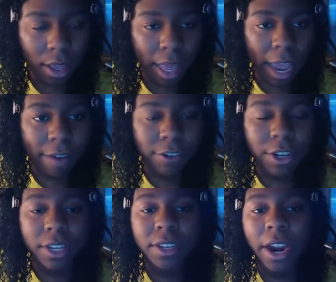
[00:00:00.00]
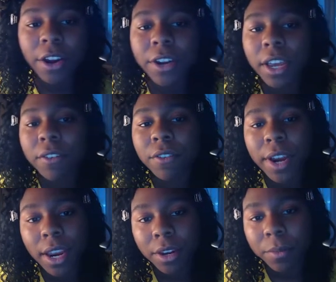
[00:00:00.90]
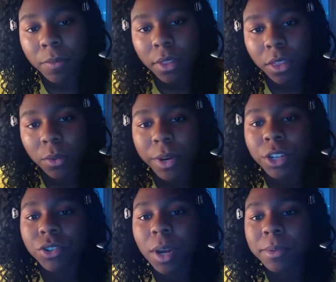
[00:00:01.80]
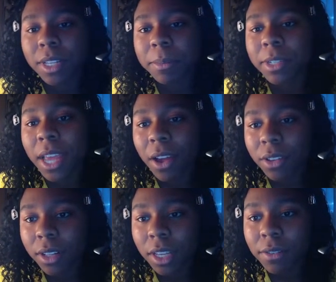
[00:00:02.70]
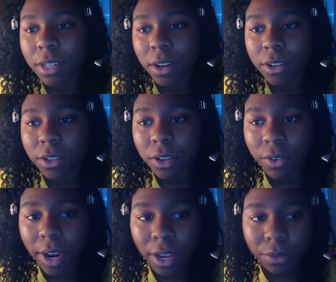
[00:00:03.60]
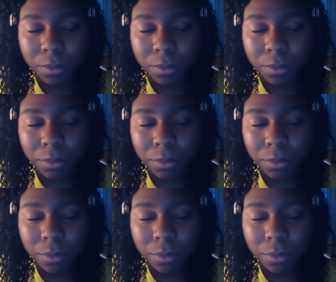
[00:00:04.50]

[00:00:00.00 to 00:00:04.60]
After an entire night of rain, the raindrops slipped down the leaves and onto the ground.